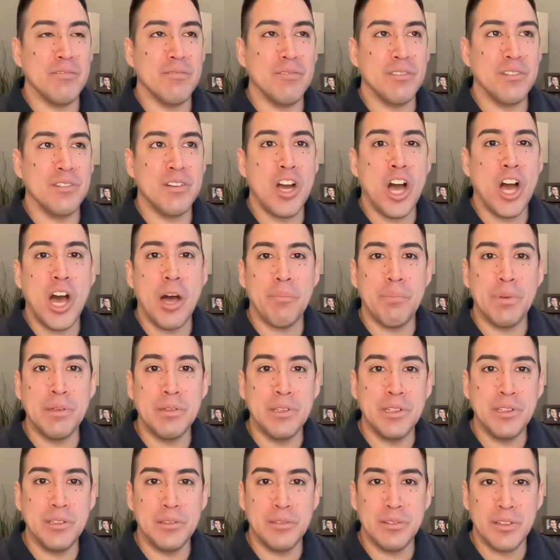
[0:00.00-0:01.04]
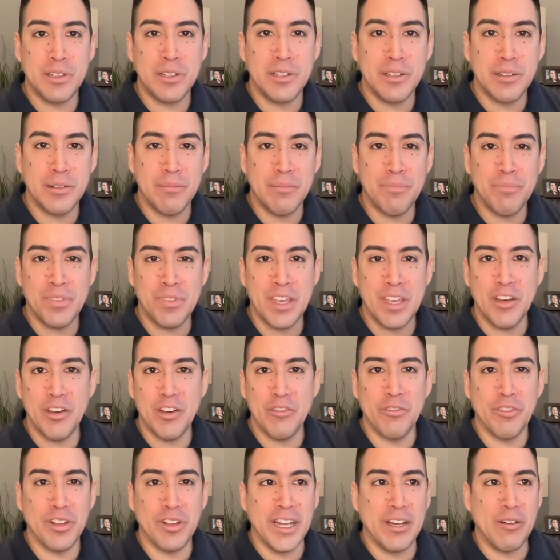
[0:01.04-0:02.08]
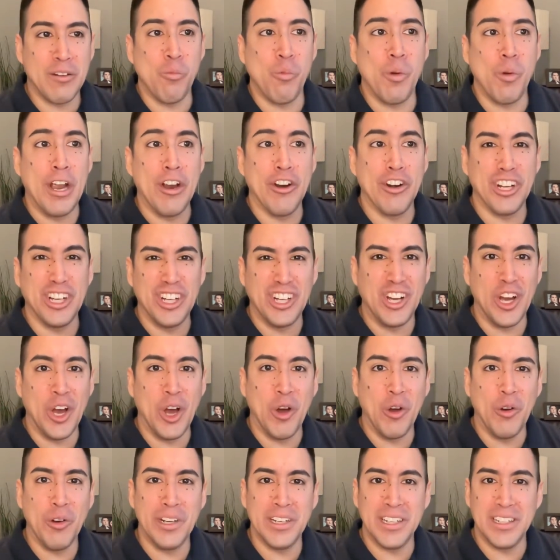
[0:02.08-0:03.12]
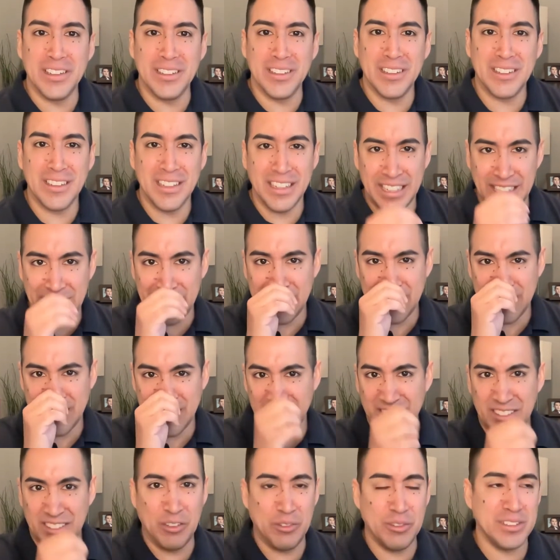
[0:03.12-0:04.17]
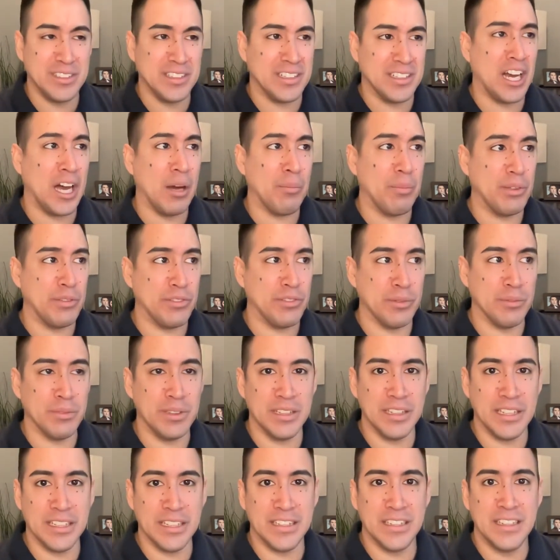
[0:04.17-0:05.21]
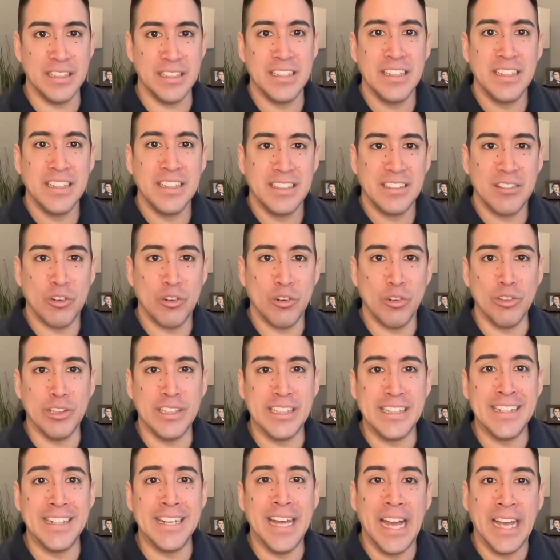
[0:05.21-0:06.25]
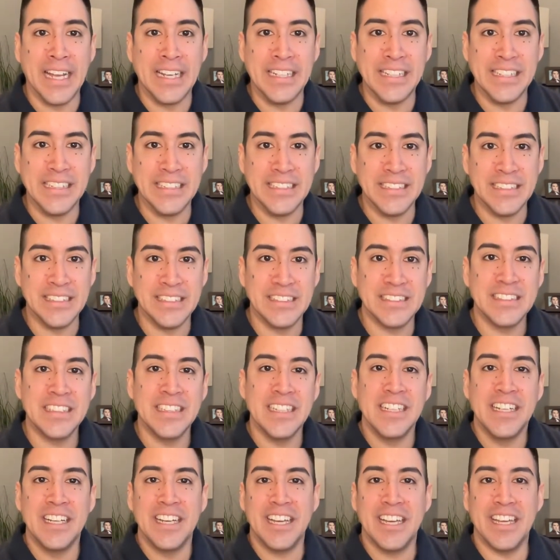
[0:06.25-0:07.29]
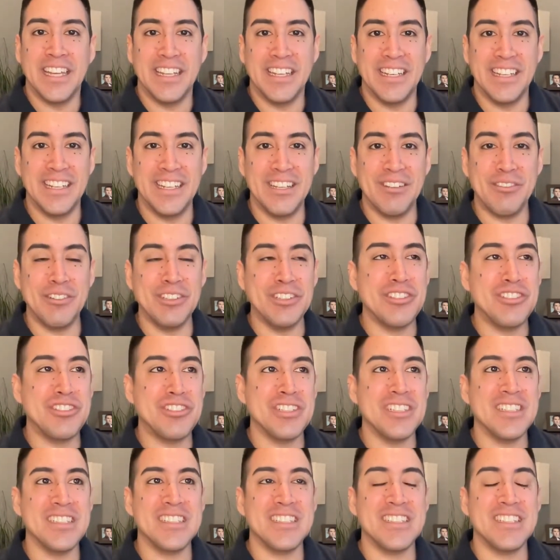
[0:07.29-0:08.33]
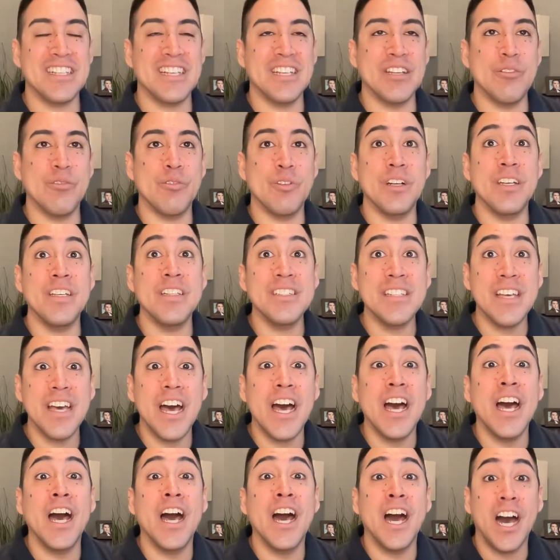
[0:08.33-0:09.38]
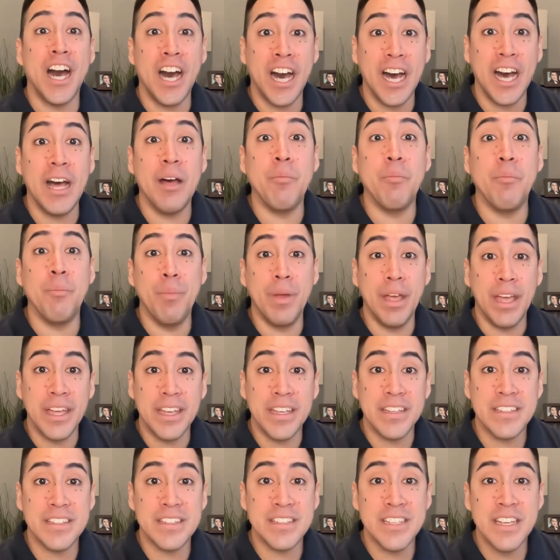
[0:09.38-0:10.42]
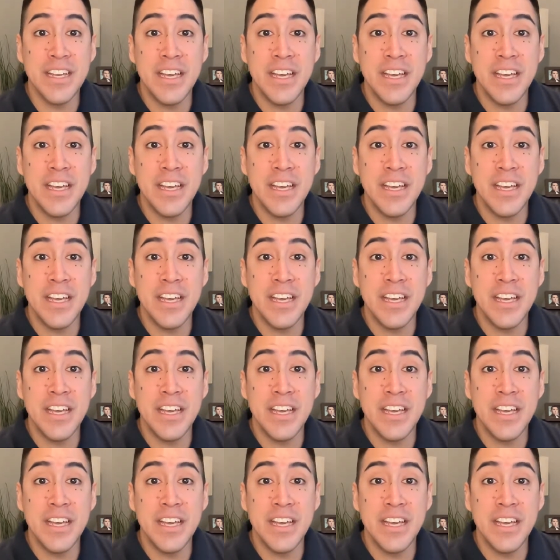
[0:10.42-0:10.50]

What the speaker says: copy of like where to go, and it looked like, I don't know, it was a copy from the like early 90s. And it was a hot mess.